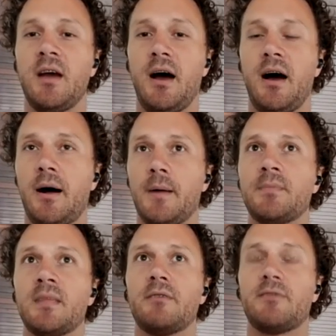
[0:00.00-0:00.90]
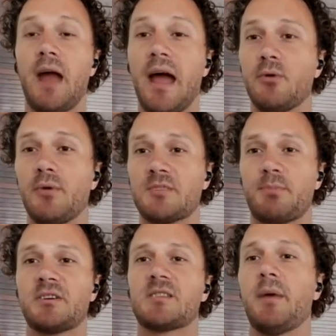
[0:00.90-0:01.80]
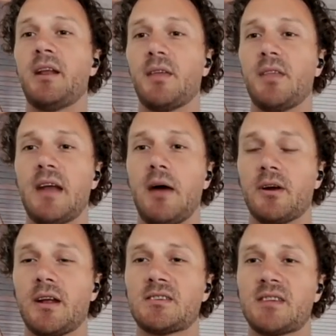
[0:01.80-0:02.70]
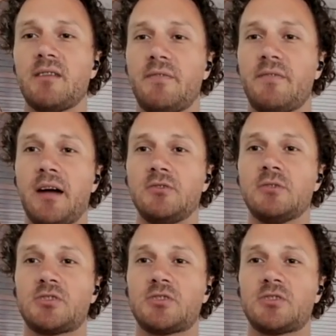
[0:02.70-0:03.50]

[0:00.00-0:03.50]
for everyone that's participating in the network, instead of value